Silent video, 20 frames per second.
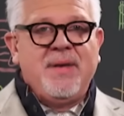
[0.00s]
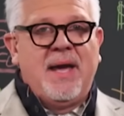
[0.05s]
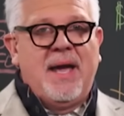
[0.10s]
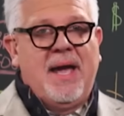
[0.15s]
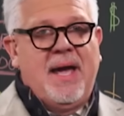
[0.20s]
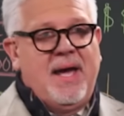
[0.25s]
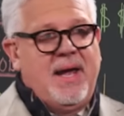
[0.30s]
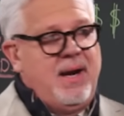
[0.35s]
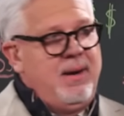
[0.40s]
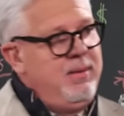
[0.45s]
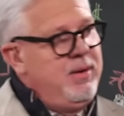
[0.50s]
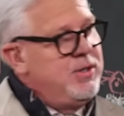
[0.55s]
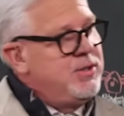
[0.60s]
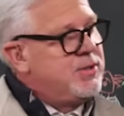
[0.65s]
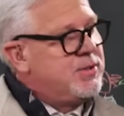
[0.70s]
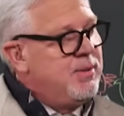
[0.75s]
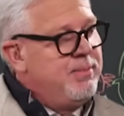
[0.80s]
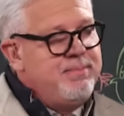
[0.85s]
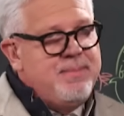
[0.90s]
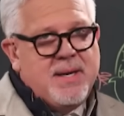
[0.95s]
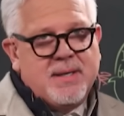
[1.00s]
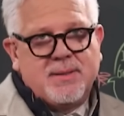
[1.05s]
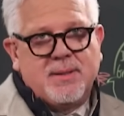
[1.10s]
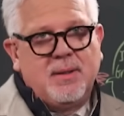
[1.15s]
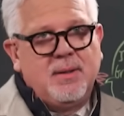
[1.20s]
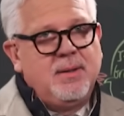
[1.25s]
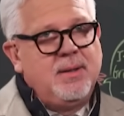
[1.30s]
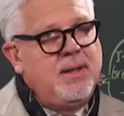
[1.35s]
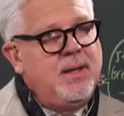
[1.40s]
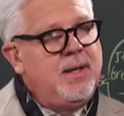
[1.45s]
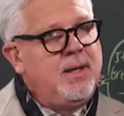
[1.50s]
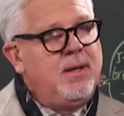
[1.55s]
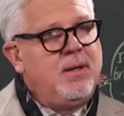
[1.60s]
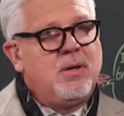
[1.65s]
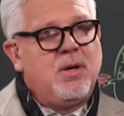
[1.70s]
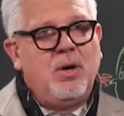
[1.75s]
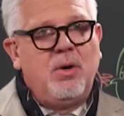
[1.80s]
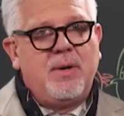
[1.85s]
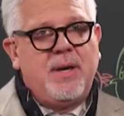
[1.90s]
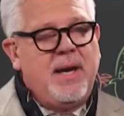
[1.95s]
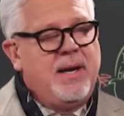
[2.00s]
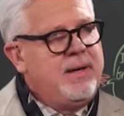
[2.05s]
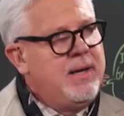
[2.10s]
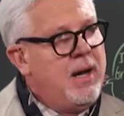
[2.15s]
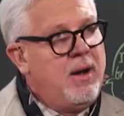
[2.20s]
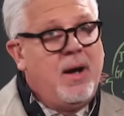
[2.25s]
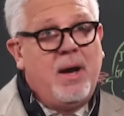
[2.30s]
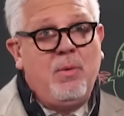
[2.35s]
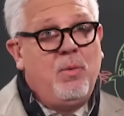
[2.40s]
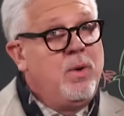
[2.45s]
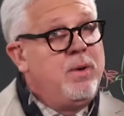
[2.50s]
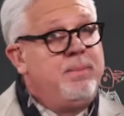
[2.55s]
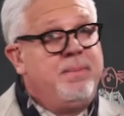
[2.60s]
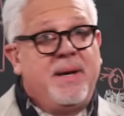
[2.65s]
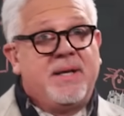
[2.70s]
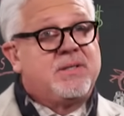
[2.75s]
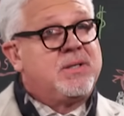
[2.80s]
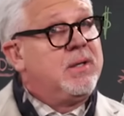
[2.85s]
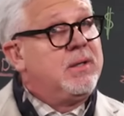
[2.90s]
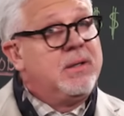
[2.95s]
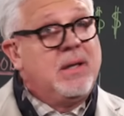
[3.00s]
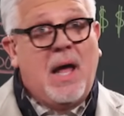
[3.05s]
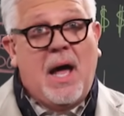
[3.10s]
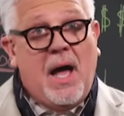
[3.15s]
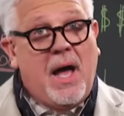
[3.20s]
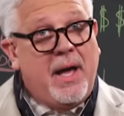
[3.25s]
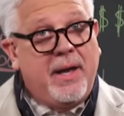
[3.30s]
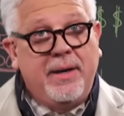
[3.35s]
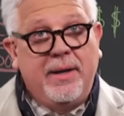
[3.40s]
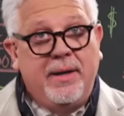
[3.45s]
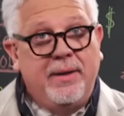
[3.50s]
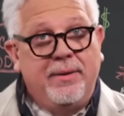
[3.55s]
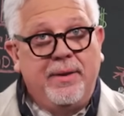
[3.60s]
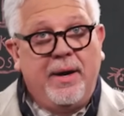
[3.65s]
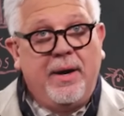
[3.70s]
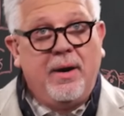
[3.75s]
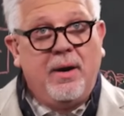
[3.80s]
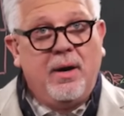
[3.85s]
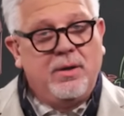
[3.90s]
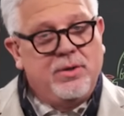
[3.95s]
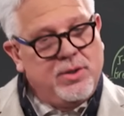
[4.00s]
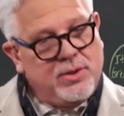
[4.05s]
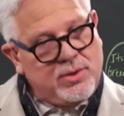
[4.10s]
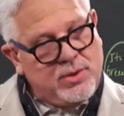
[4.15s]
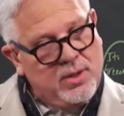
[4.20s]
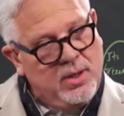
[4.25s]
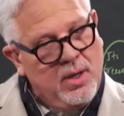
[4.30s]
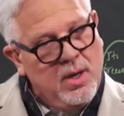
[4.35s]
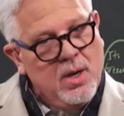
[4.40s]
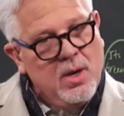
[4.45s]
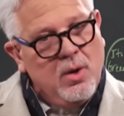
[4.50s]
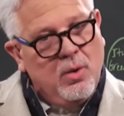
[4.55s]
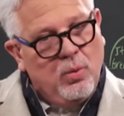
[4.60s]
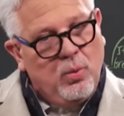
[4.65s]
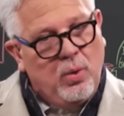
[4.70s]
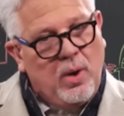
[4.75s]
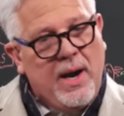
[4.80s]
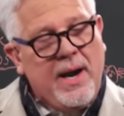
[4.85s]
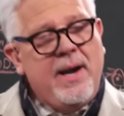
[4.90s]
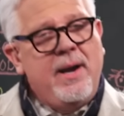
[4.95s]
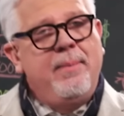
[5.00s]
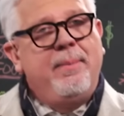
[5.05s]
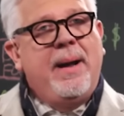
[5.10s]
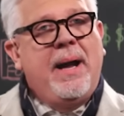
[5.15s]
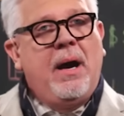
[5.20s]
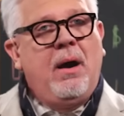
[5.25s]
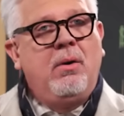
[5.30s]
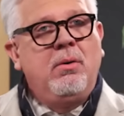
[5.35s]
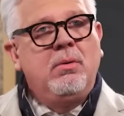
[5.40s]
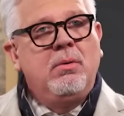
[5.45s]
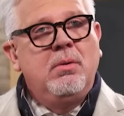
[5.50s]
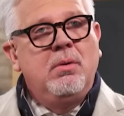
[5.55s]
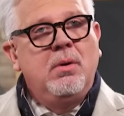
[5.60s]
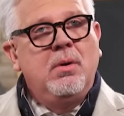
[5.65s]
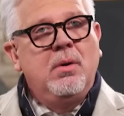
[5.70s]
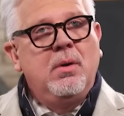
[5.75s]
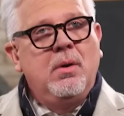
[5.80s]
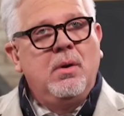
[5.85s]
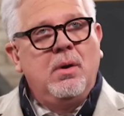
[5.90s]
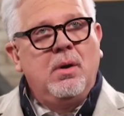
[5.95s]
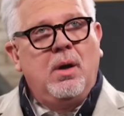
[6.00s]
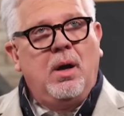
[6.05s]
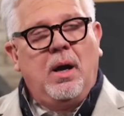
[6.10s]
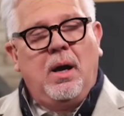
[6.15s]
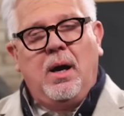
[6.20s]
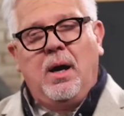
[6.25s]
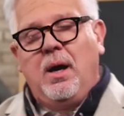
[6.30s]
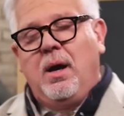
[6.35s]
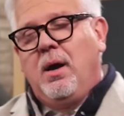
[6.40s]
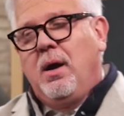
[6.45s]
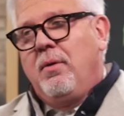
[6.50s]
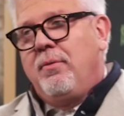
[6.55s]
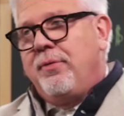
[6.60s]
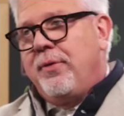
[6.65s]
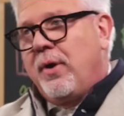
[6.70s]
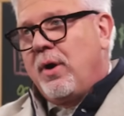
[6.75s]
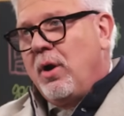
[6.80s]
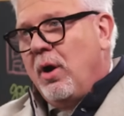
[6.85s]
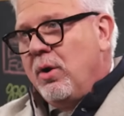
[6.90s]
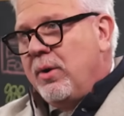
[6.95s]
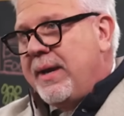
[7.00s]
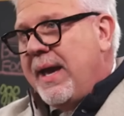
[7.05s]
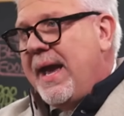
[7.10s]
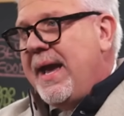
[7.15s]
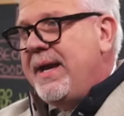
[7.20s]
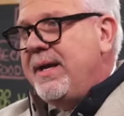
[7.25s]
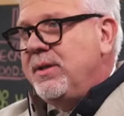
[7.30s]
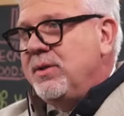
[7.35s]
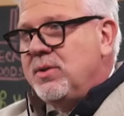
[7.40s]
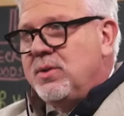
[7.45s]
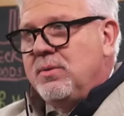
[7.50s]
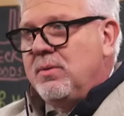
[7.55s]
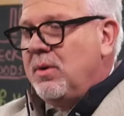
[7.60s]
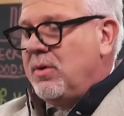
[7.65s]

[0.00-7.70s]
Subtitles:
And I would just mix a little cocaine. Now, I wouldn't mix a lot in there. I just write them out for cocaine.